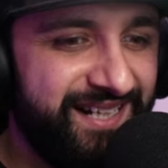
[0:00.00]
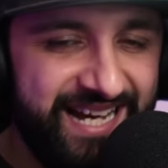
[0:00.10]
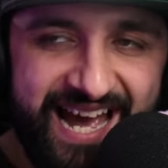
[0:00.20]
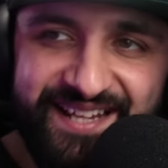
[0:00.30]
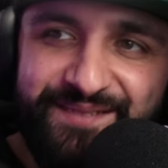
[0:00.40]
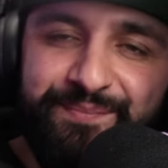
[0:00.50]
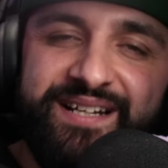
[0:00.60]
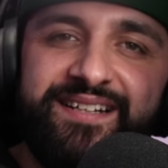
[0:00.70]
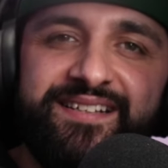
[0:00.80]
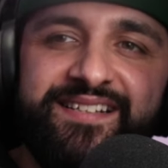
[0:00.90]
and
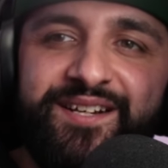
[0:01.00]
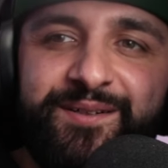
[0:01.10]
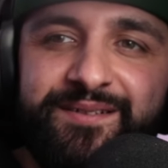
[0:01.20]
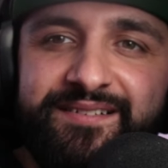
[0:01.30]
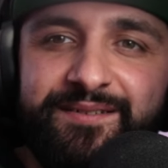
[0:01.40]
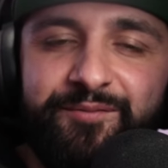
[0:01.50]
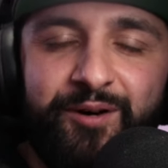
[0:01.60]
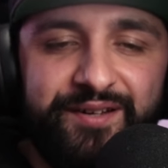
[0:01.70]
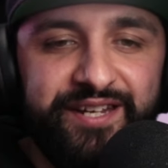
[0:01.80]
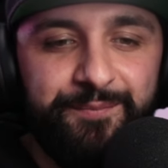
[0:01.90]
but you know,
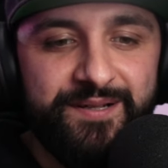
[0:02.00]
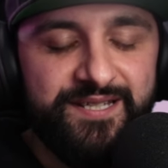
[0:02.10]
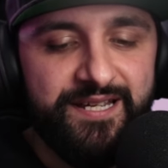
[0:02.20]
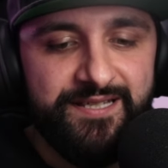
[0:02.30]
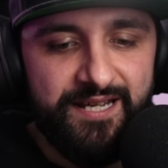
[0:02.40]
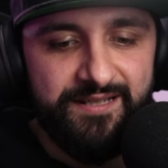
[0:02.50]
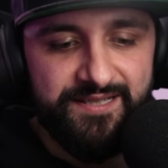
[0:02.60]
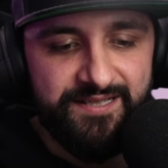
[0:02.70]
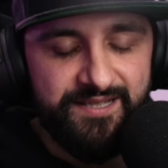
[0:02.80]
while Nick Marseil sits